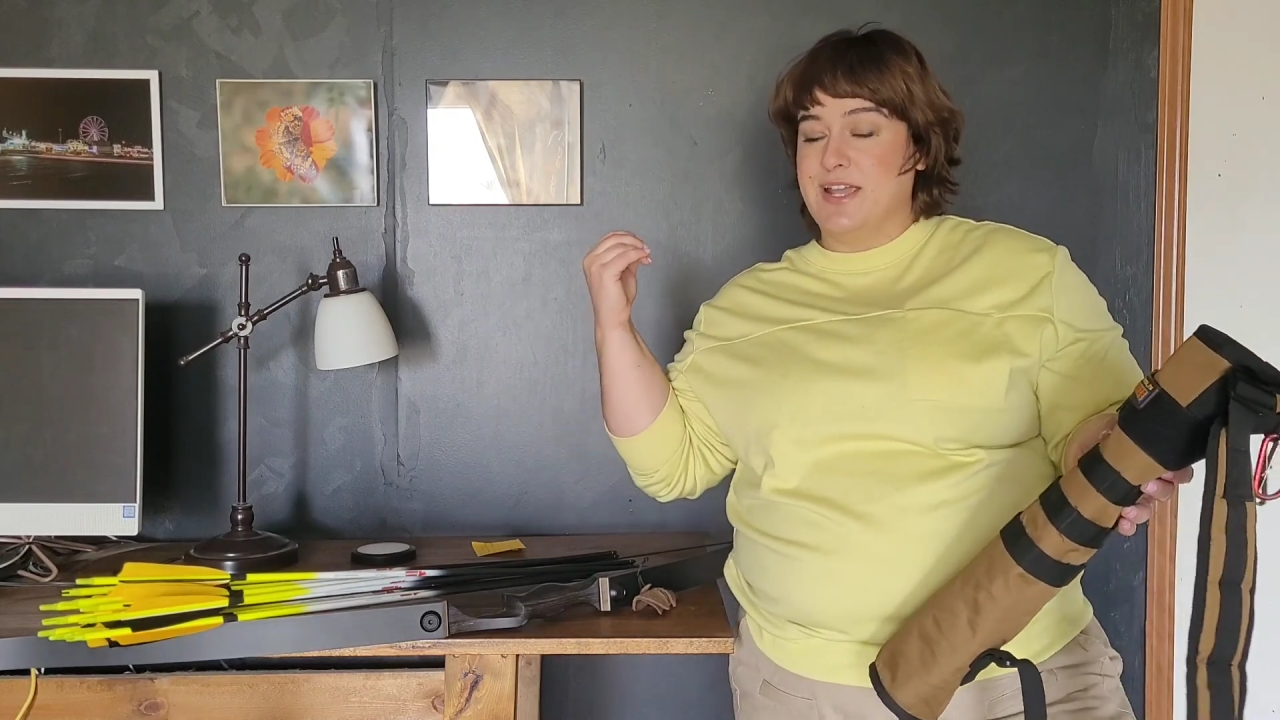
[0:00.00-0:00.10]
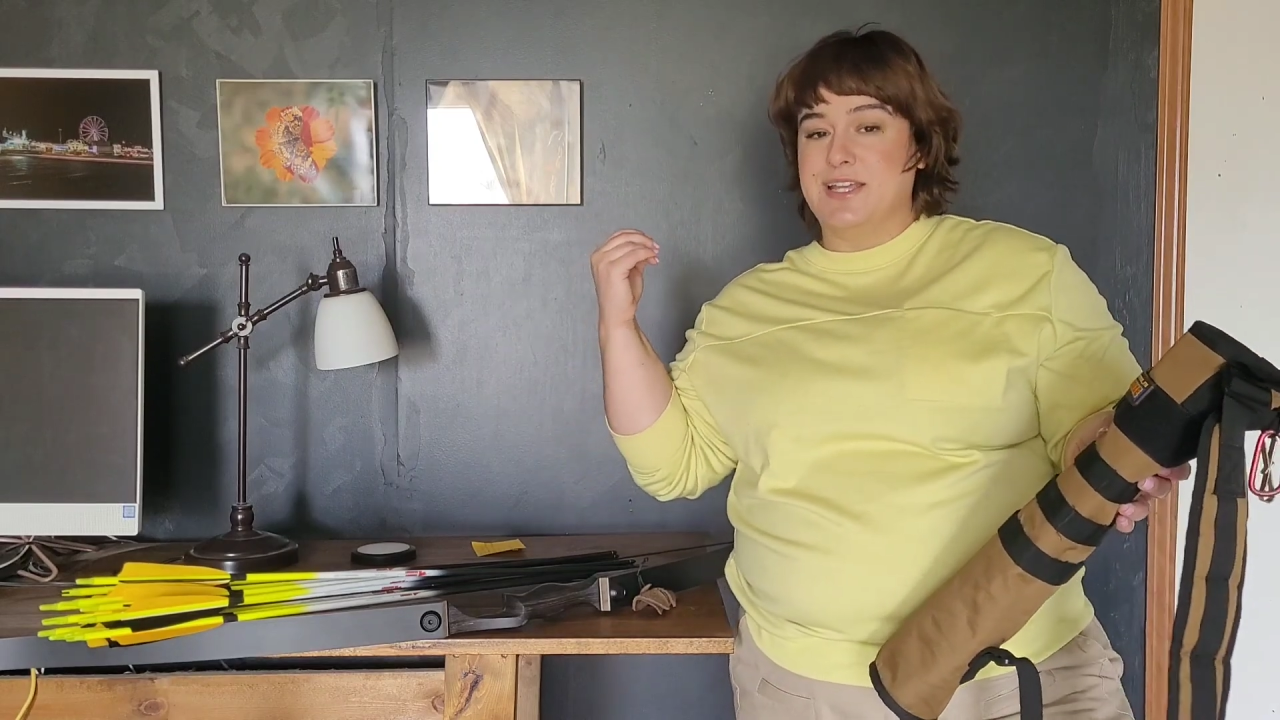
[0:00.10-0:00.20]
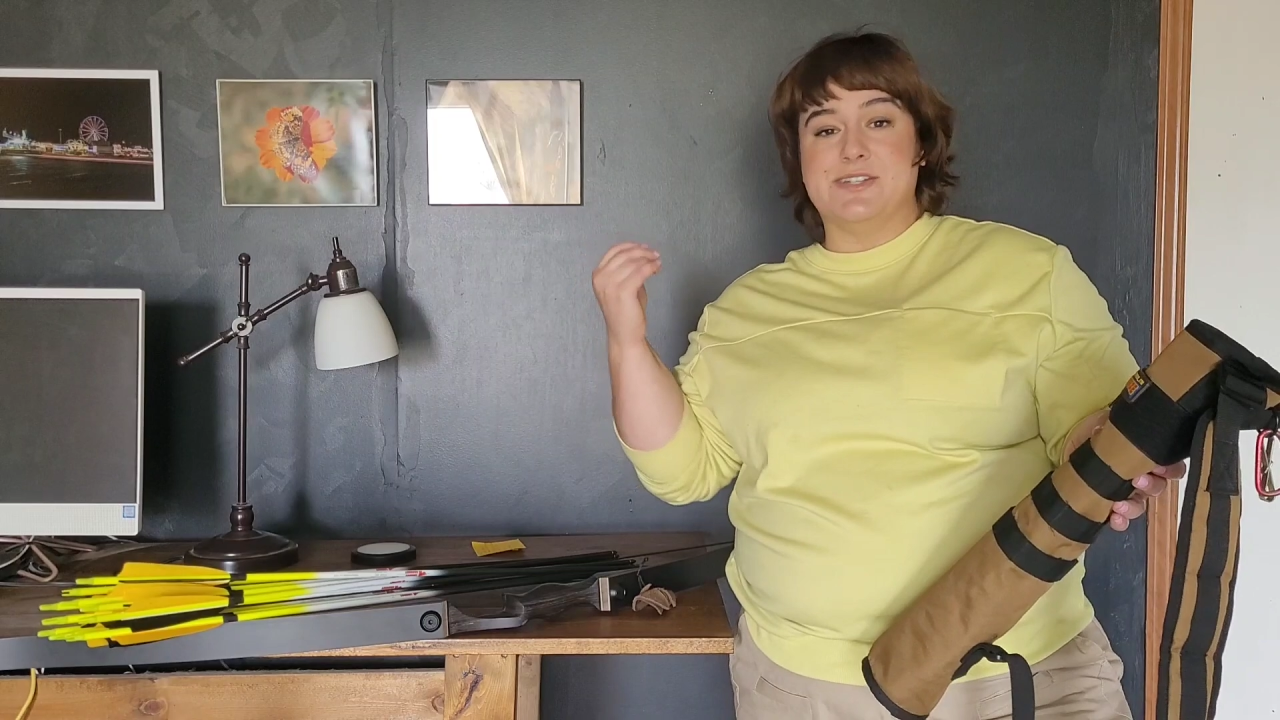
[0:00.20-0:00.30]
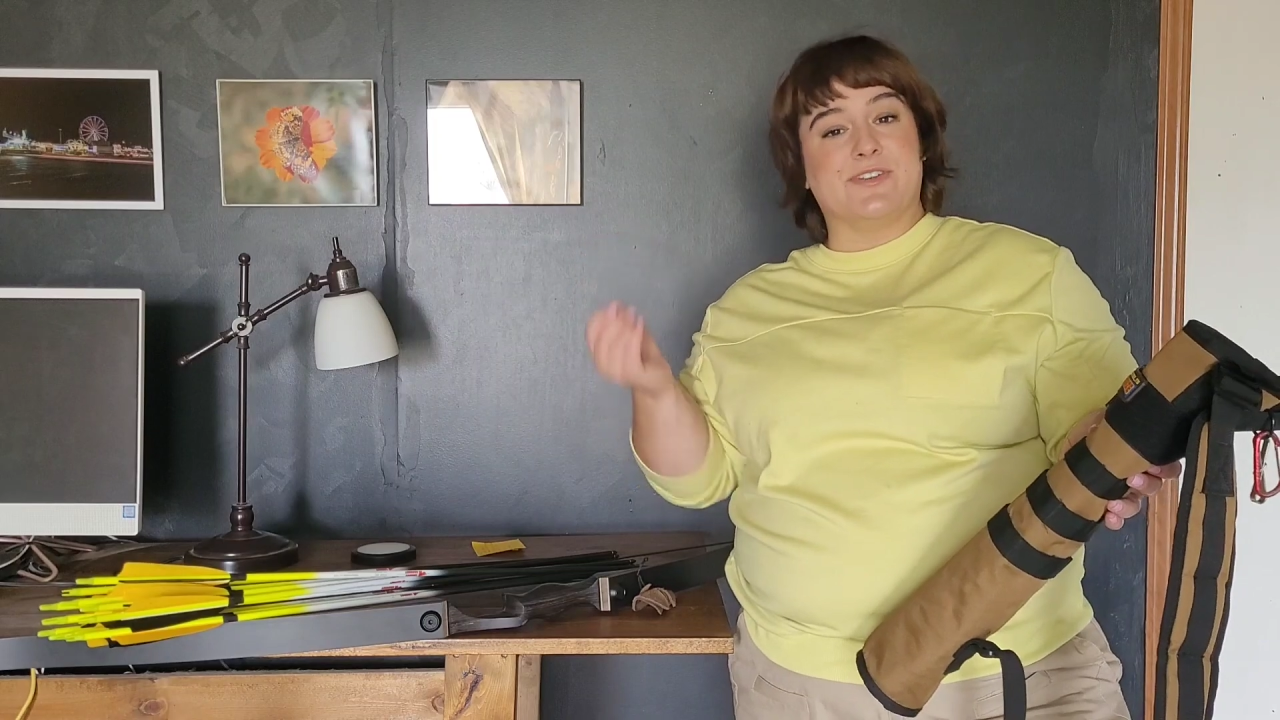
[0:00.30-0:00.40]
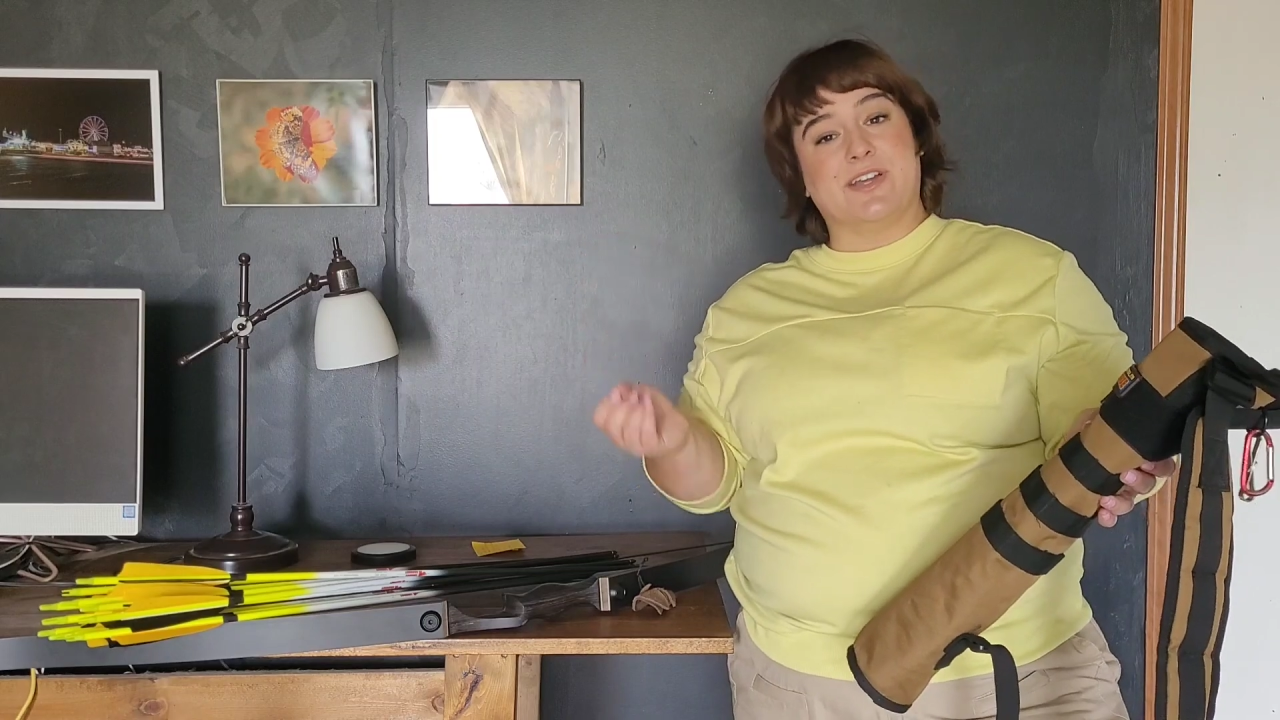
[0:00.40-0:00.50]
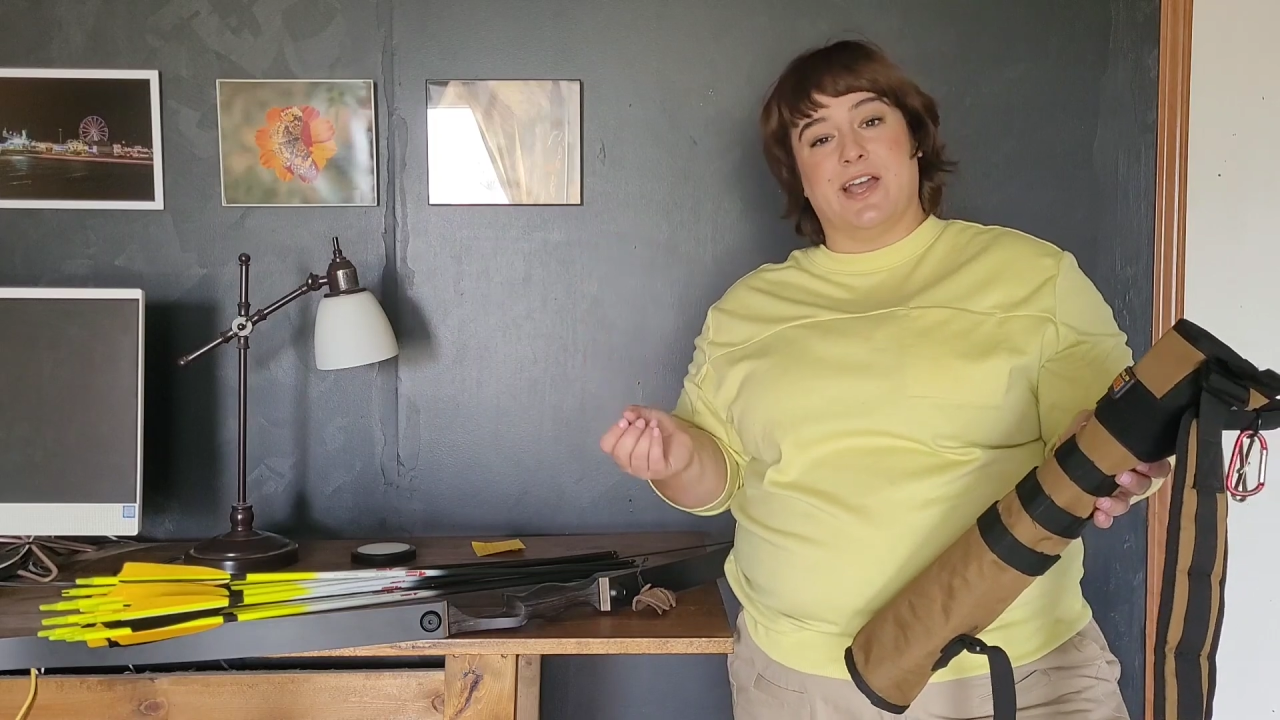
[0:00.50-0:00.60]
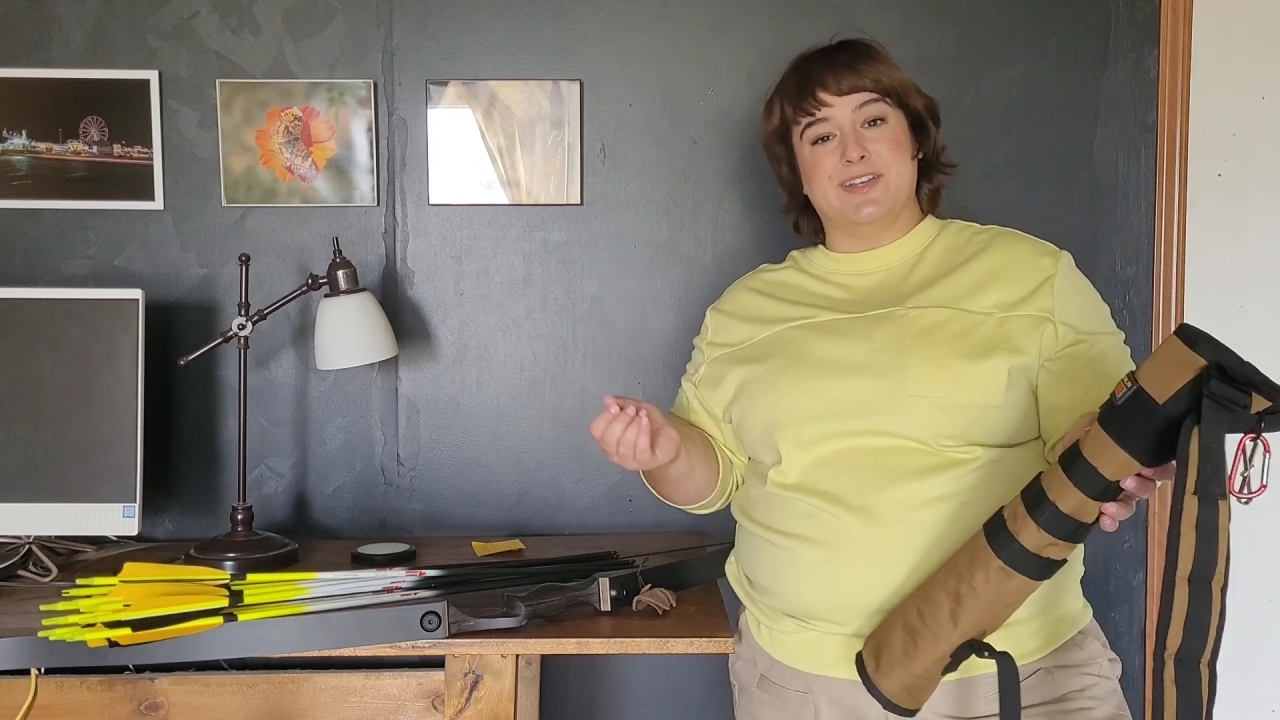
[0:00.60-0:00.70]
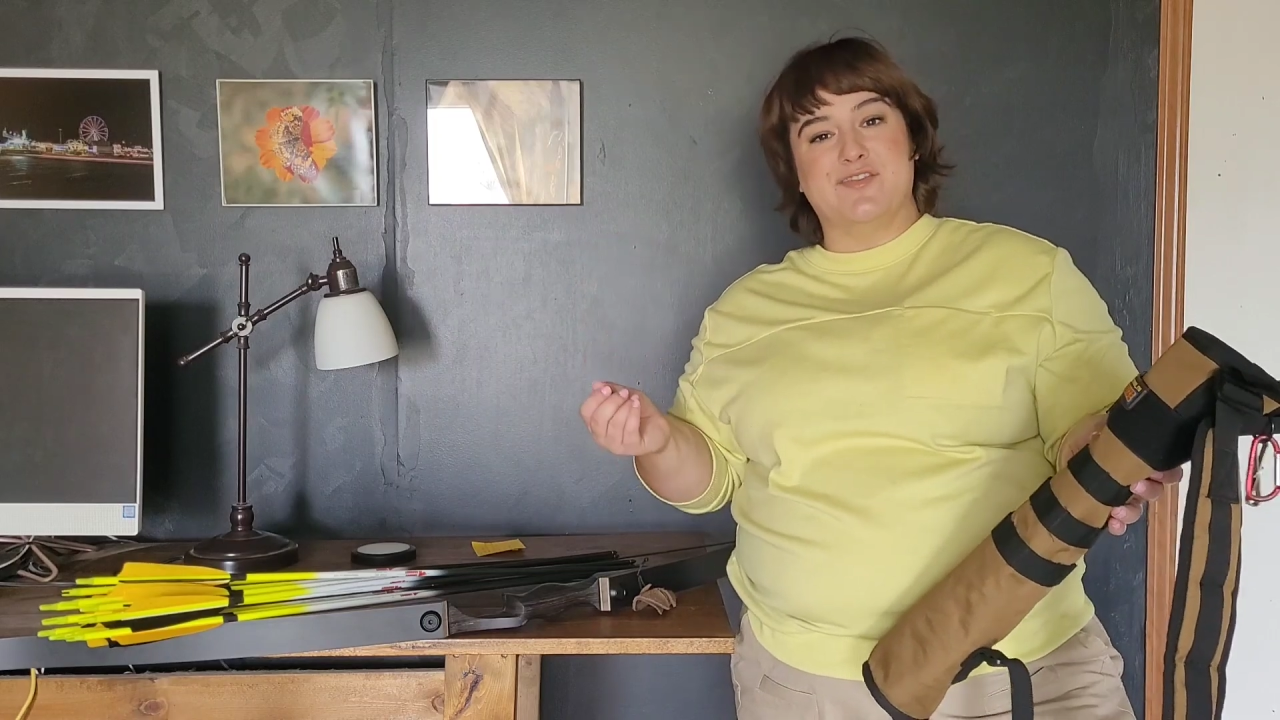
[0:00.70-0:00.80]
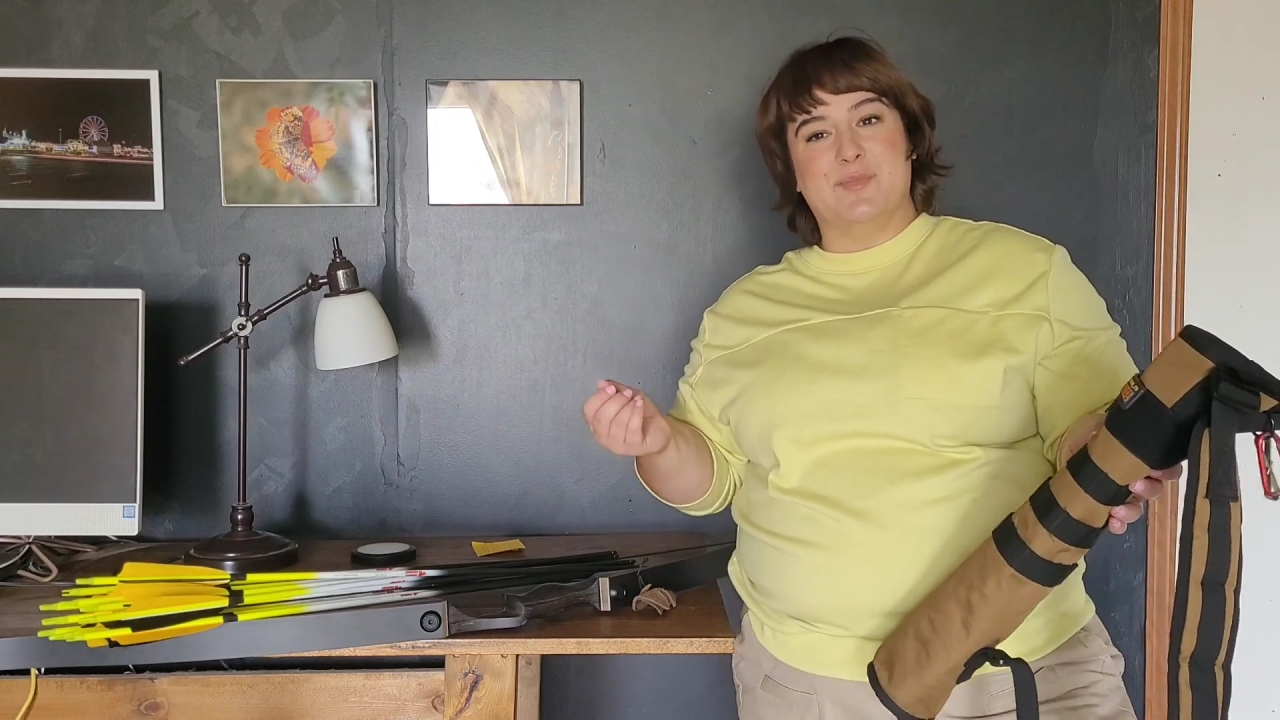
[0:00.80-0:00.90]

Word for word: a different kind of